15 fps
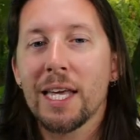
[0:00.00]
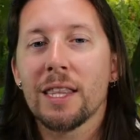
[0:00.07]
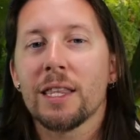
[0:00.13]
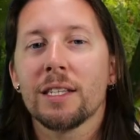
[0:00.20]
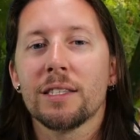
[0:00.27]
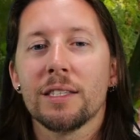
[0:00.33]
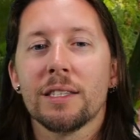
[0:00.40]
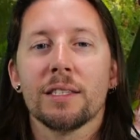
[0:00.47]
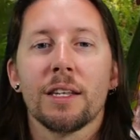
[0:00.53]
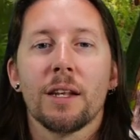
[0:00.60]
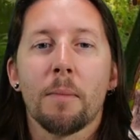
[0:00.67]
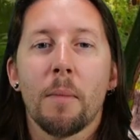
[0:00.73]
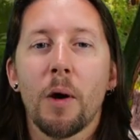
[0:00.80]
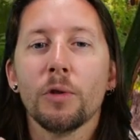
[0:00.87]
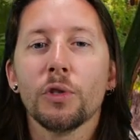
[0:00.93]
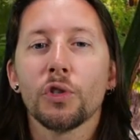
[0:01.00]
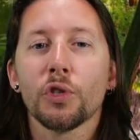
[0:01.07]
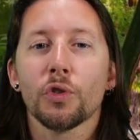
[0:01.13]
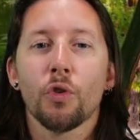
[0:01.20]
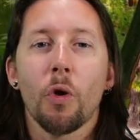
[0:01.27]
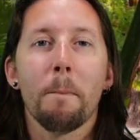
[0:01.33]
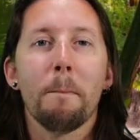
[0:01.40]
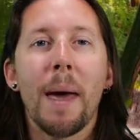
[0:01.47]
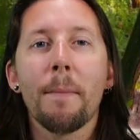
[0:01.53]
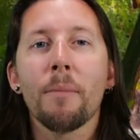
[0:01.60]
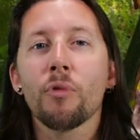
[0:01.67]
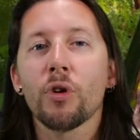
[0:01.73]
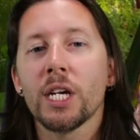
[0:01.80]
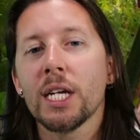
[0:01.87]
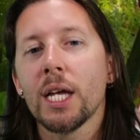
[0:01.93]
This is an emotion or a
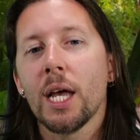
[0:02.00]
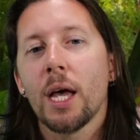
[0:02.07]
memory